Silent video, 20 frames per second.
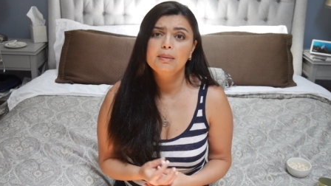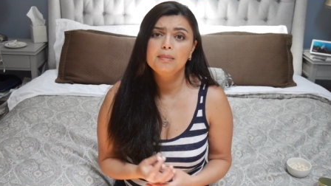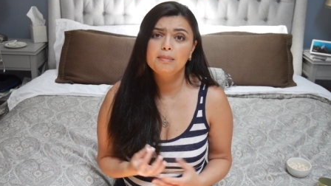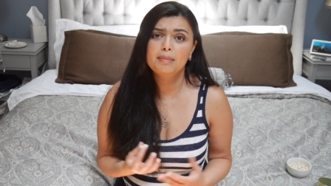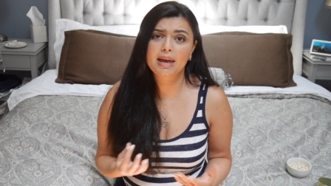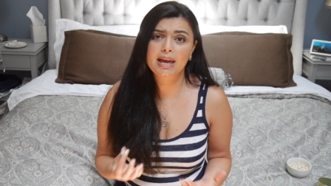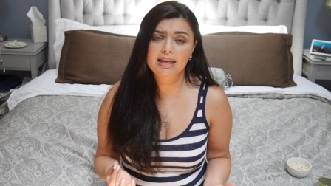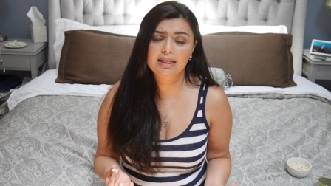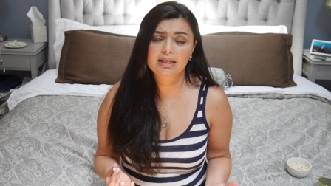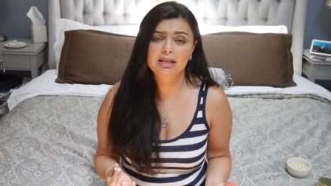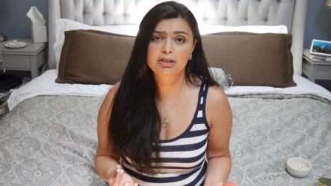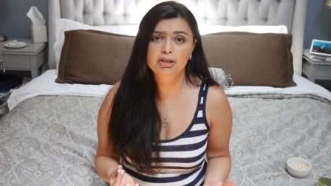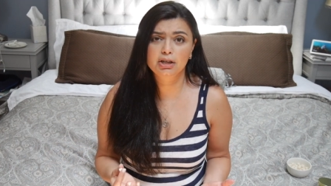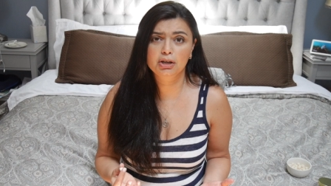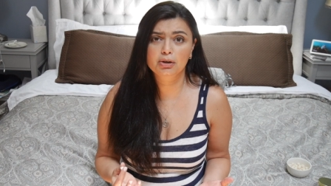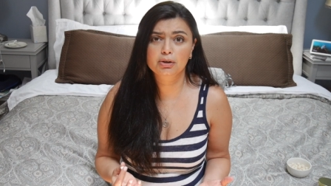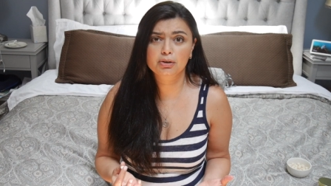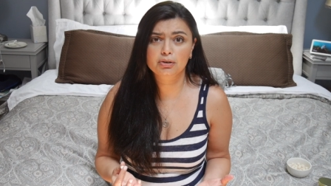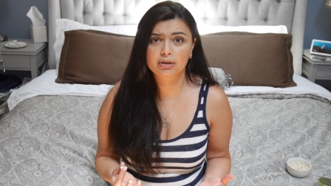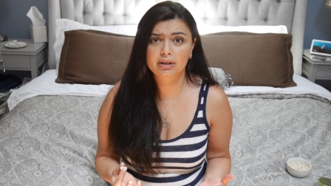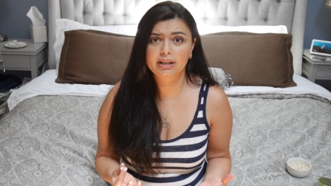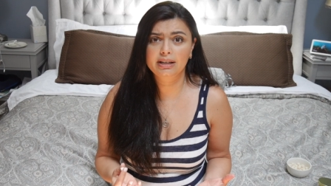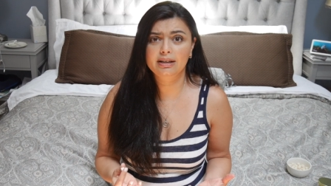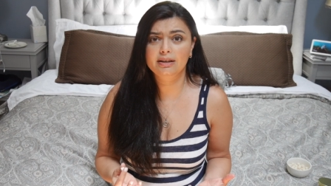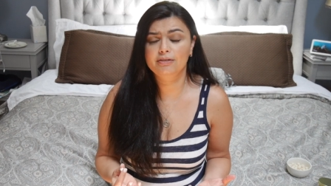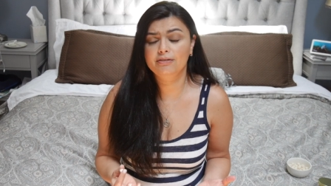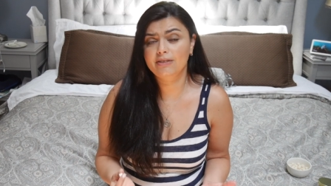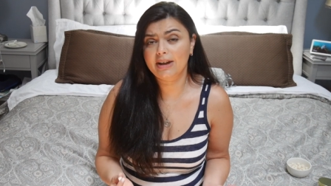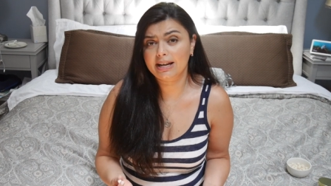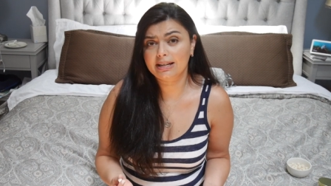make the deodorant
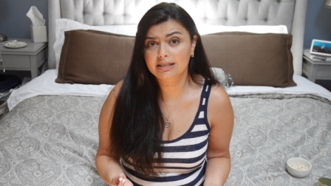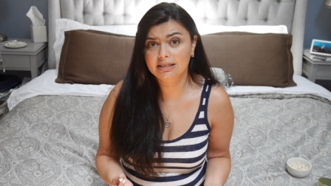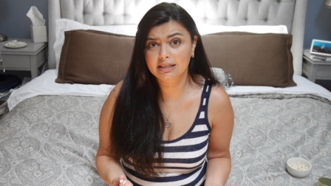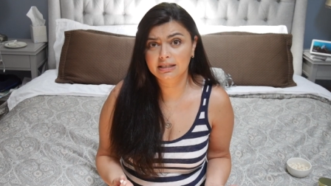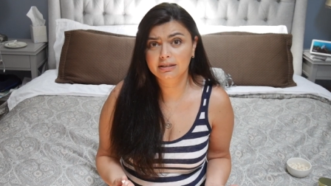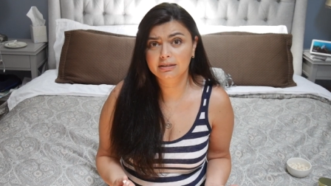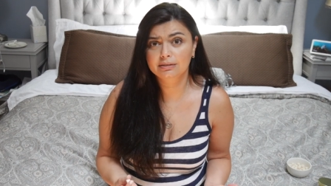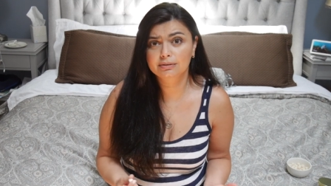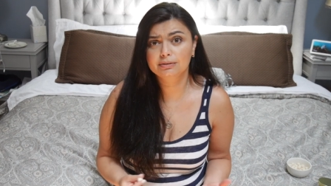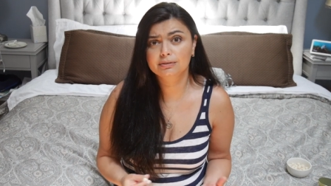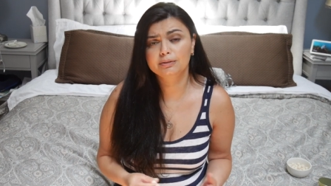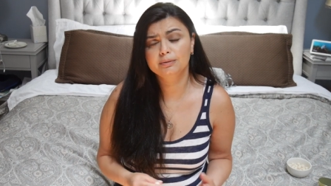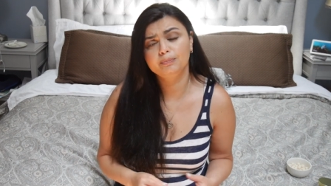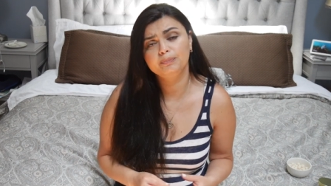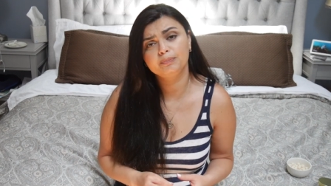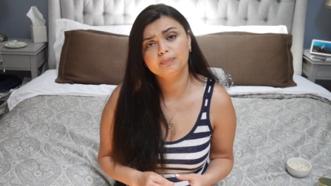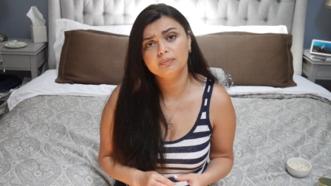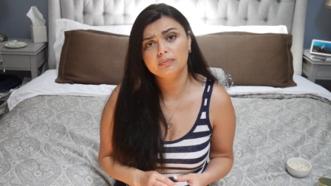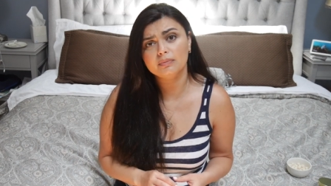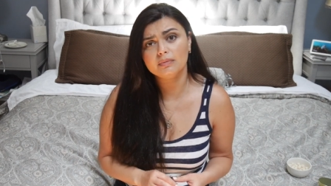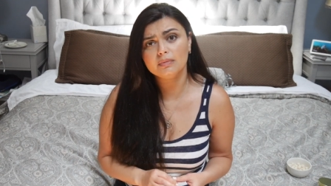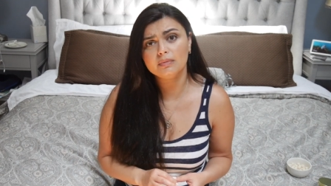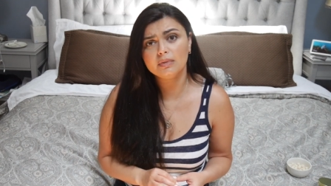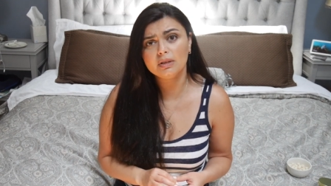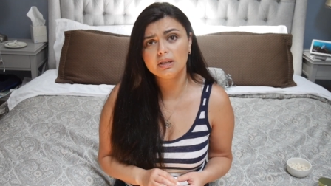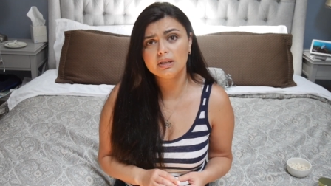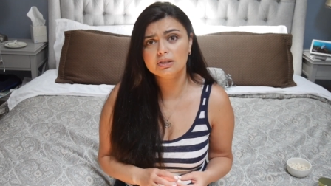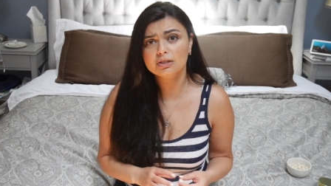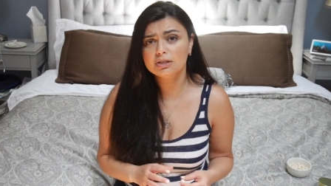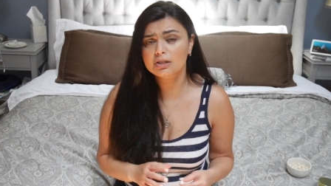effective.
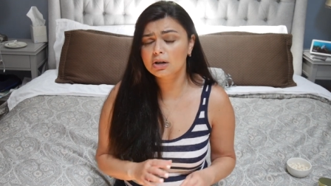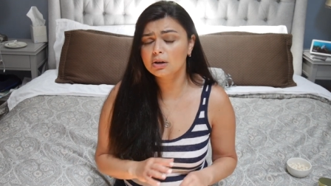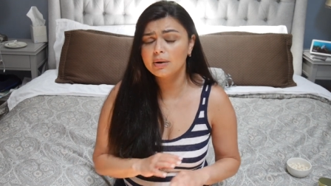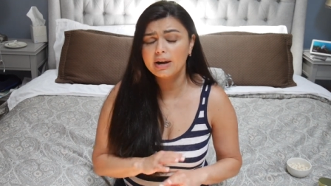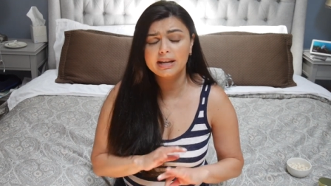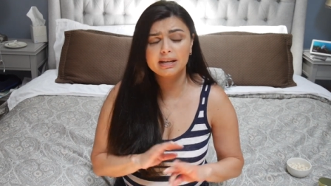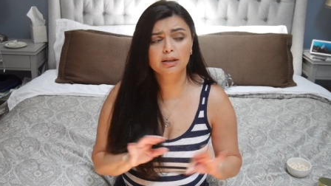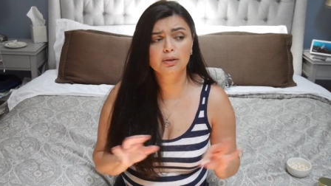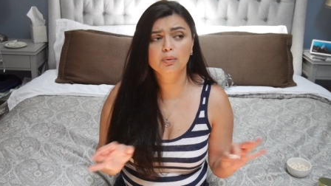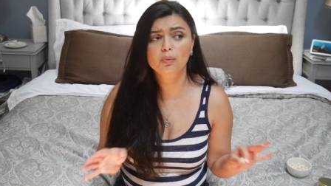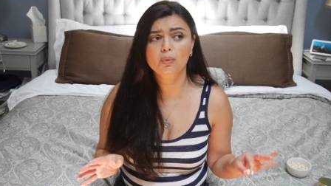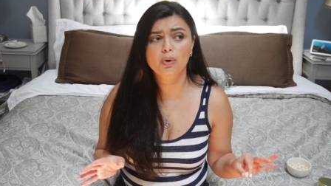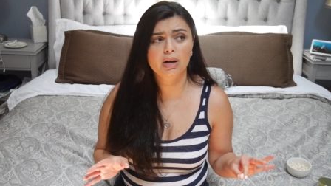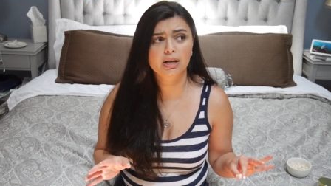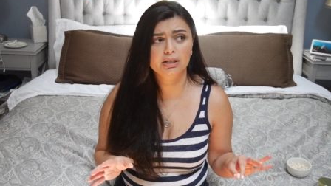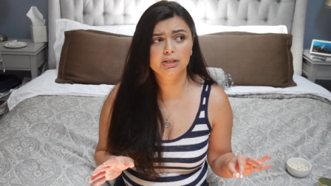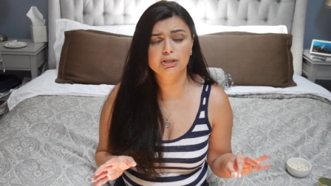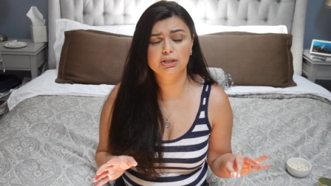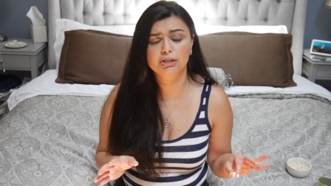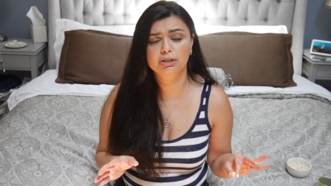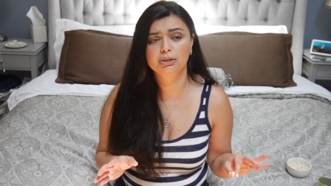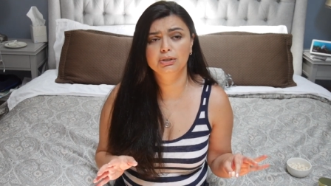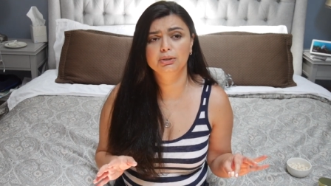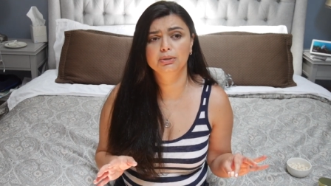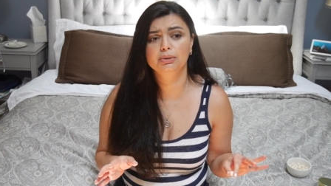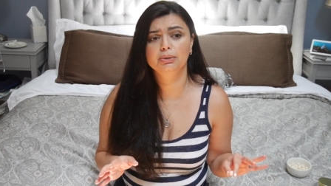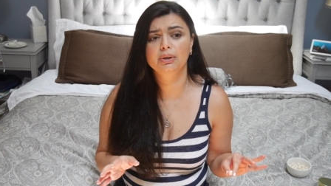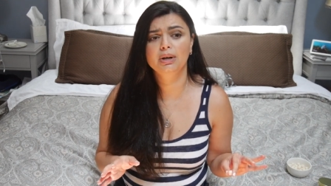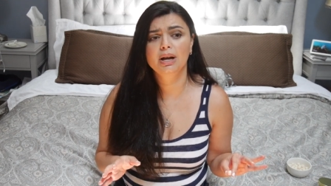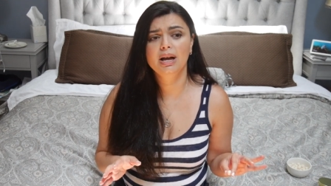So I didn't want
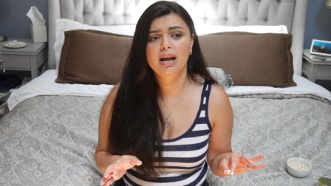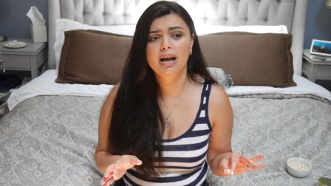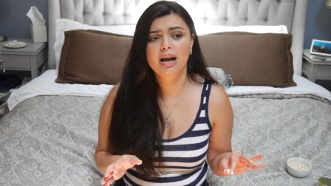to